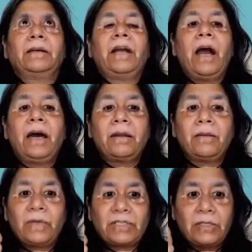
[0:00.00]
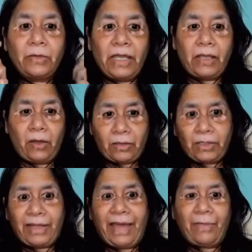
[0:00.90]
car was looking, or
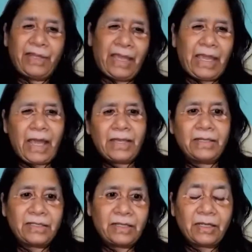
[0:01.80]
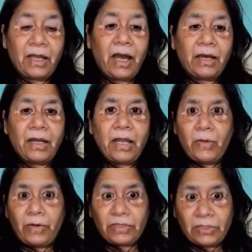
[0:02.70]
the AI inside the car
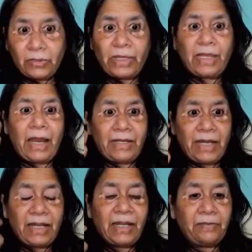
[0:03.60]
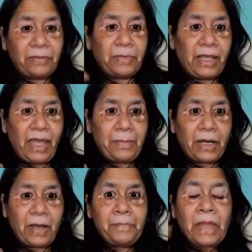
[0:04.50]
was looking at data from the
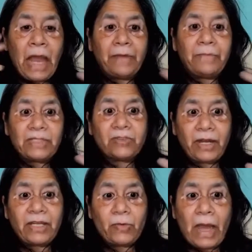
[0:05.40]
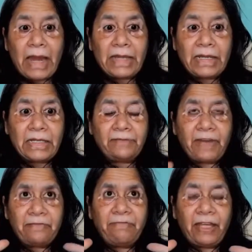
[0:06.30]
camera and was trying to
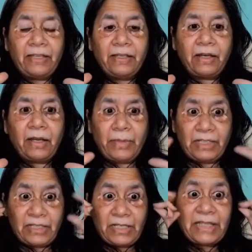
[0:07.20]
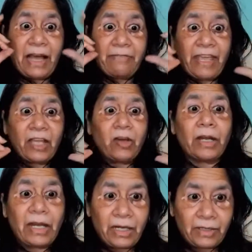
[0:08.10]
identify whether a person is awake
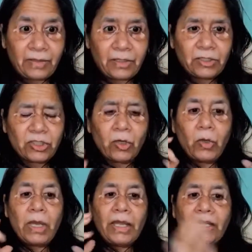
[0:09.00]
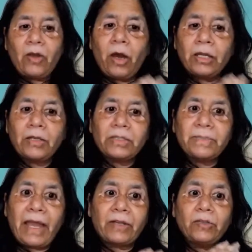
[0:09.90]
or alert. So it all goes
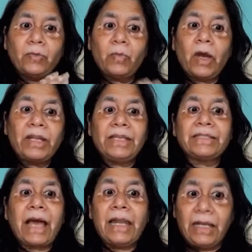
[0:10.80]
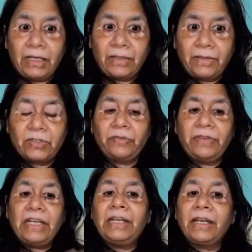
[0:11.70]
back to what is alert. So
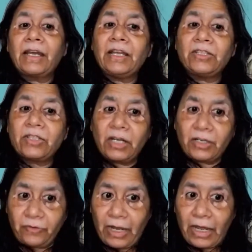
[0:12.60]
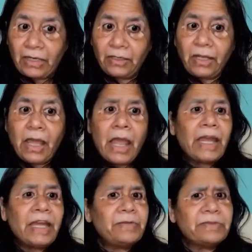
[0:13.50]
we needed a construct for alert.
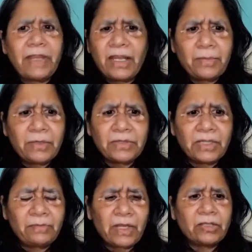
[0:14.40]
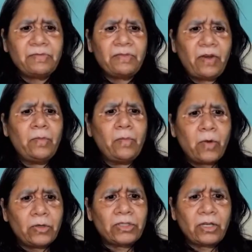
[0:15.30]
It was very amusing because we found
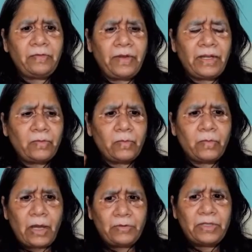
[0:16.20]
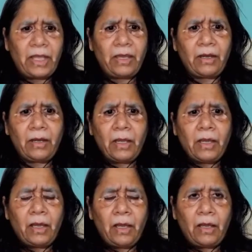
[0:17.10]
most of it out there
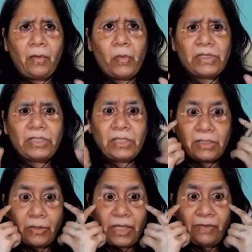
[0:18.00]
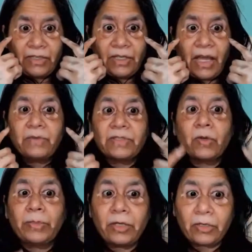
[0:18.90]
was just looking whether the eye was
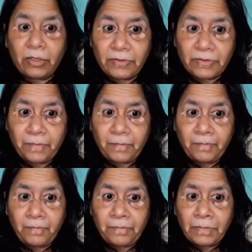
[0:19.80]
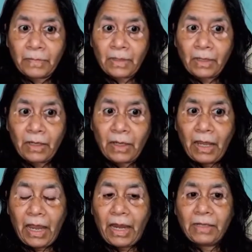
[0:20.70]
open or closed.
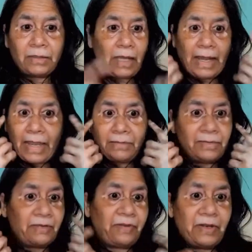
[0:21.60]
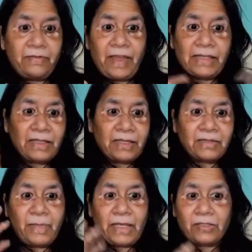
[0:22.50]
And again, different faces
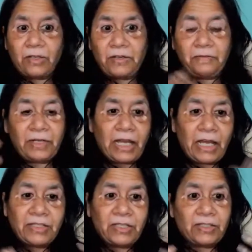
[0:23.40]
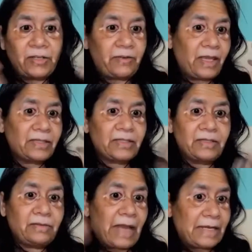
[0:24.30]
based on different cultures and race
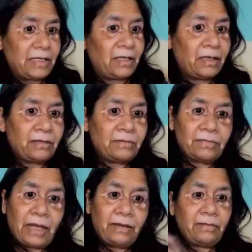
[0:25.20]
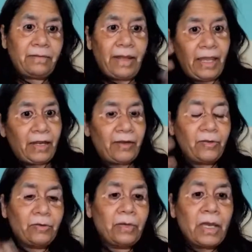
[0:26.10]
and lighting and
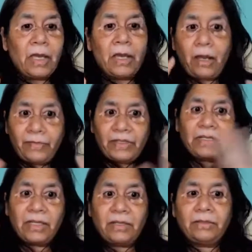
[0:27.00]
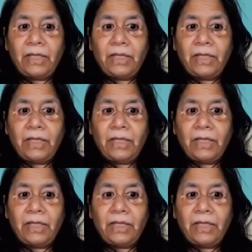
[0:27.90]
hairdo. Obviously,